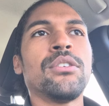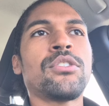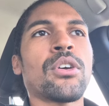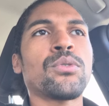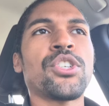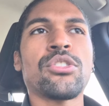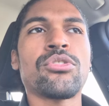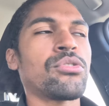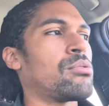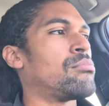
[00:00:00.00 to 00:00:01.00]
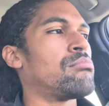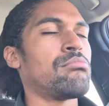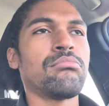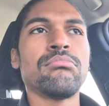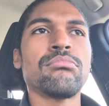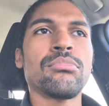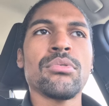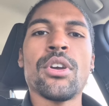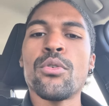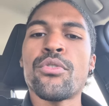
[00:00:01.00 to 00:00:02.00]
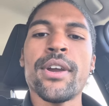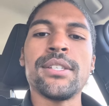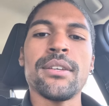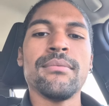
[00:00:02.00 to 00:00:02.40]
So just go crazy.